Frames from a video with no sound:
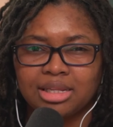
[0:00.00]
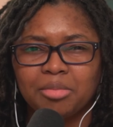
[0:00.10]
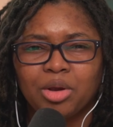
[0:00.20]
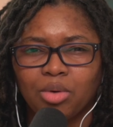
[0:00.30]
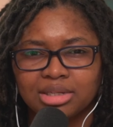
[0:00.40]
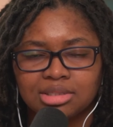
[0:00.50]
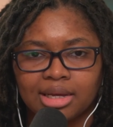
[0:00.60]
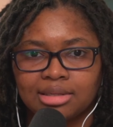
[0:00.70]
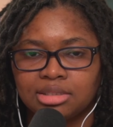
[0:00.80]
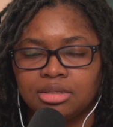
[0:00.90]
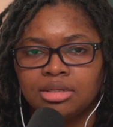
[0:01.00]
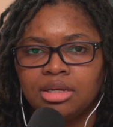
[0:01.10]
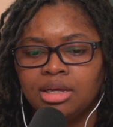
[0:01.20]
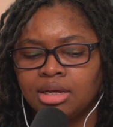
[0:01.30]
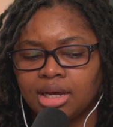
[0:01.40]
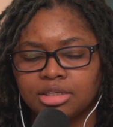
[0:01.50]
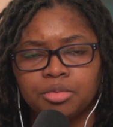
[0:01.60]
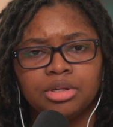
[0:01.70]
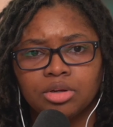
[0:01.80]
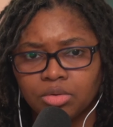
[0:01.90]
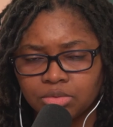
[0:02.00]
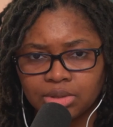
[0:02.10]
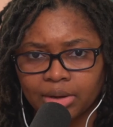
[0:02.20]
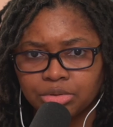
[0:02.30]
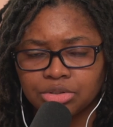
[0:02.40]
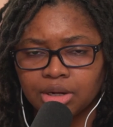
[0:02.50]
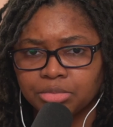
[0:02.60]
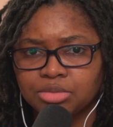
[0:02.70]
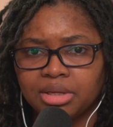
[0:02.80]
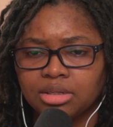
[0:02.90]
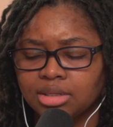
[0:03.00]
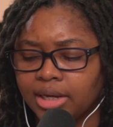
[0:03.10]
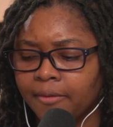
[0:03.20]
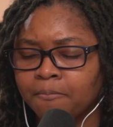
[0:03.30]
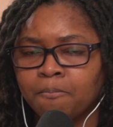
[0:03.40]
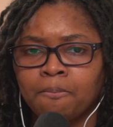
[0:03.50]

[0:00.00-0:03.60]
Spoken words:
They may watch the content, depending on like what your numbers may look like.